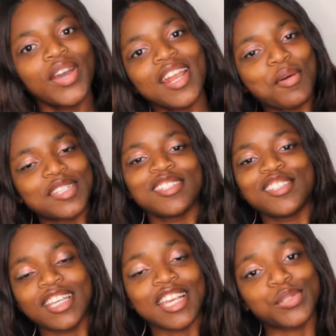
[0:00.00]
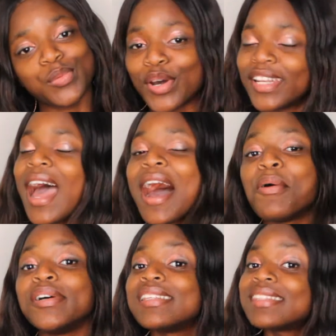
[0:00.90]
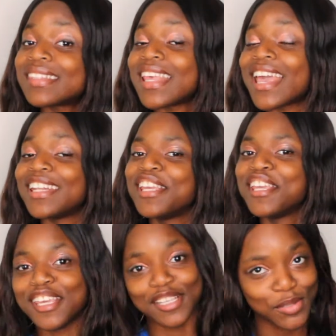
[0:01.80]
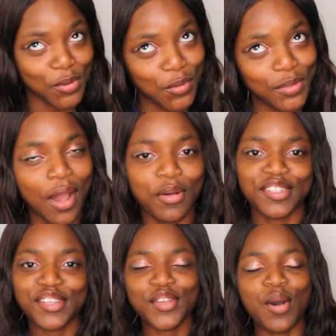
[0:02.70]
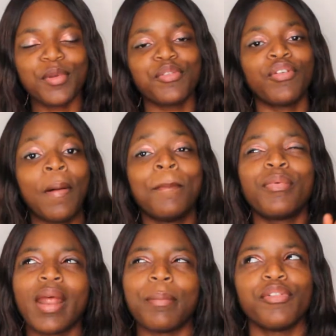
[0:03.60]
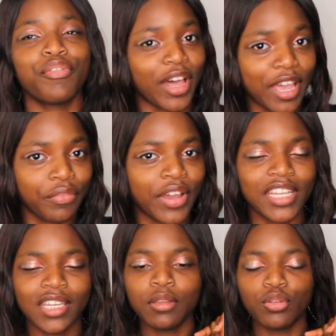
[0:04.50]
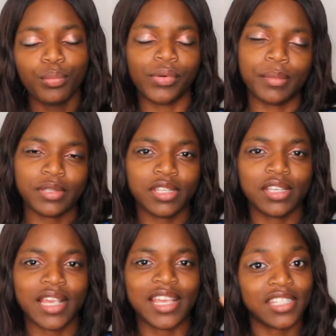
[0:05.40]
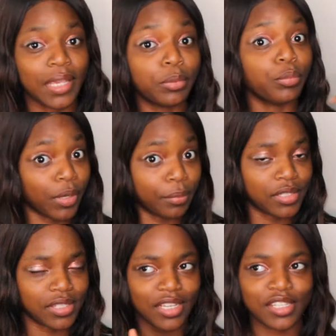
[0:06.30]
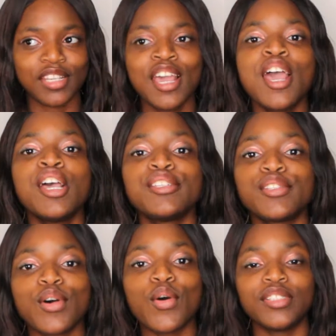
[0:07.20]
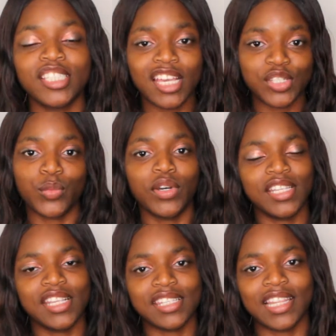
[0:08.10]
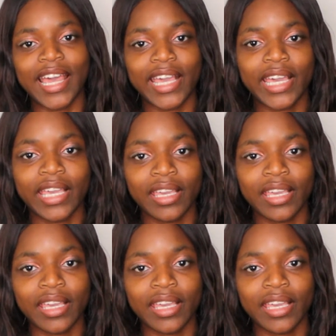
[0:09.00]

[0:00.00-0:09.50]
when I was in JS1 I was 10 years old I was just coming from primary 5 I didn't do primary 6 I skipped primary 6 so JS1 is like